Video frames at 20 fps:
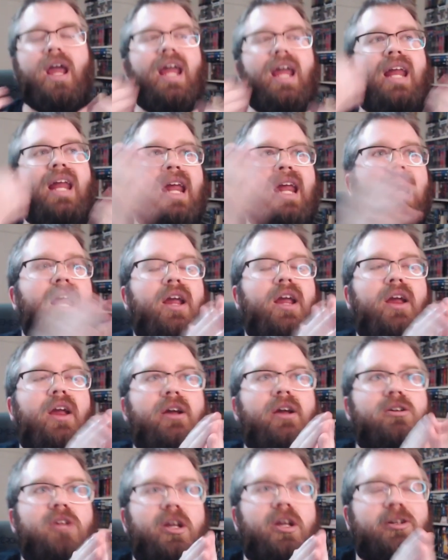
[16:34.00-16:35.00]

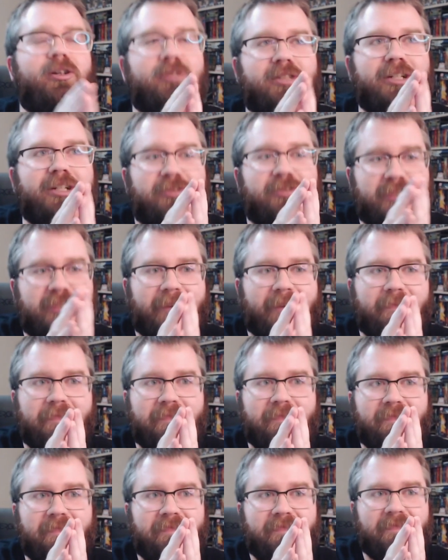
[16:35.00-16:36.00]
here's what's interesting.
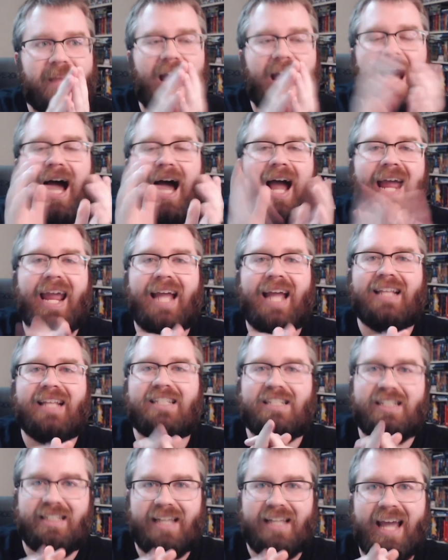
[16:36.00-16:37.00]
I had
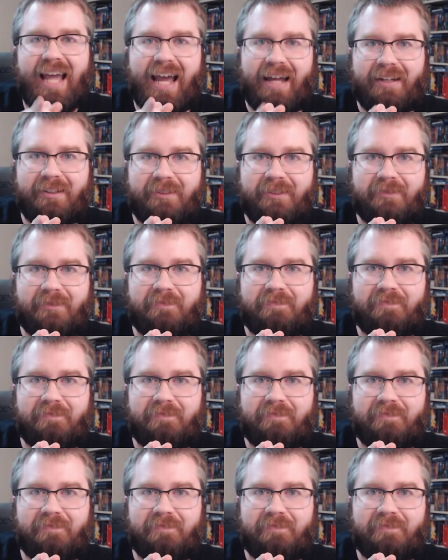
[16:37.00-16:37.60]
said